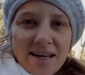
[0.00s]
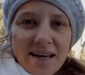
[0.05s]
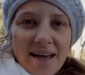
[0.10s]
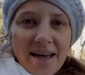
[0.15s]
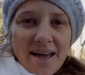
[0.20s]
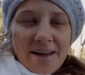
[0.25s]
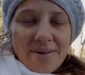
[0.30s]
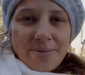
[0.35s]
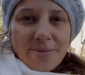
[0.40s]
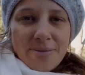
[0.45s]

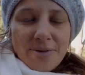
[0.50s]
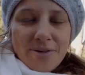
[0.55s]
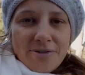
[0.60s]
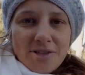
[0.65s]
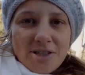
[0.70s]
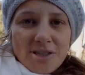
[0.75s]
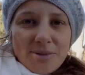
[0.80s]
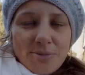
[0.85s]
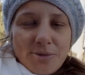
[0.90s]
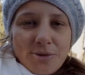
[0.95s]
And we've
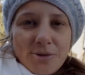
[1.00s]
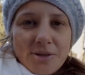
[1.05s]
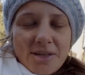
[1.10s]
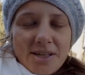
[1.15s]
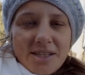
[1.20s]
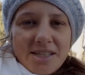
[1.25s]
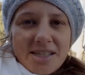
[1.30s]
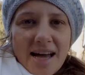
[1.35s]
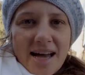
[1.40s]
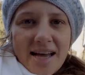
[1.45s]
just put
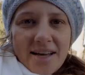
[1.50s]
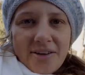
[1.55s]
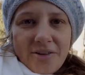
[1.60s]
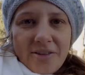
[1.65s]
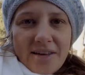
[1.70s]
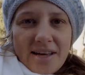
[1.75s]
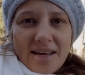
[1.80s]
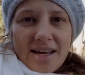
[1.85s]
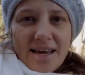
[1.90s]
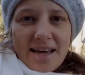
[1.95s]
a chain
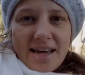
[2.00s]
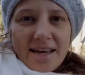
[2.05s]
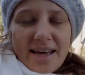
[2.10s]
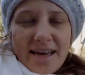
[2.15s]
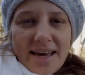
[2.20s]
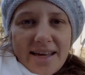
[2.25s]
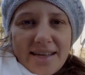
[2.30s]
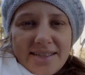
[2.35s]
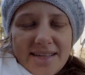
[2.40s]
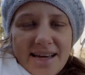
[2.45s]
on their neck
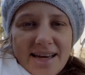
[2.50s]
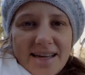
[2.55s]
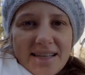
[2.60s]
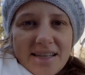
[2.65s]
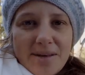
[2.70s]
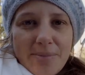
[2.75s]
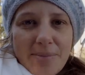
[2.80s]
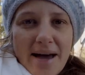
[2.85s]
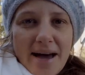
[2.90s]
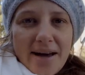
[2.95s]
and taken
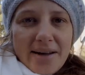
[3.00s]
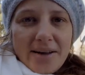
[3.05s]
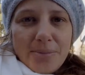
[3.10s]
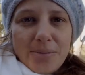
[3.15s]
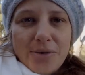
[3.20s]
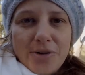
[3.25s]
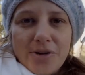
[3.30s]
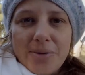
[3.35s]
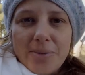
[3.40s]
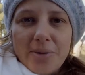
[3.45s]
them out and
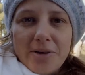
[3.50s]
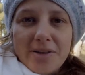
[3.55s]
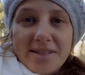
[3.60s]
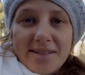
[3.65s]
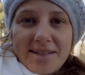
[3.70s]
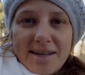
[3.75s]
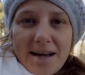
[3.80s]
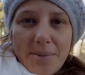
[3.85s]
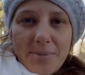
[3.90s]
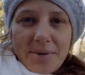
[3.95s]
put them on a
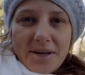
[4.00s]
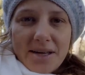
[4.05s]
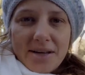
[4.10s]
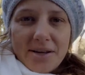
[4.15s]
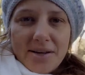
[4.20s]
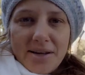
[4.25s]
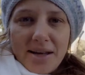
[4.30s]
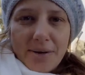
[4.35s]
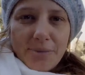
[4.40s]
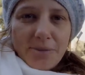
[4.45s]
star
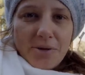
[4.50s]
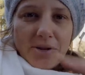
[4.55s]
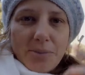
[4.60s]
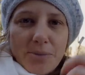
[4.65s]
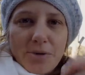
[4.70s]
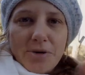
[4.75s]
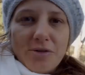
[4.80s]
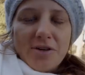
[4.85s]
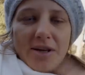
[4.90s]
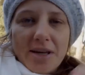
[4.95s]
picket, like with a
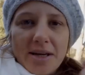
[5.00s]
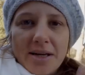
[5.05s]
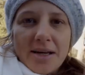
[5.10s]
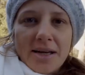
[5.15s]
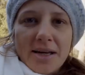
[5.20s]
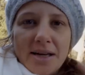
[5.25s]
moving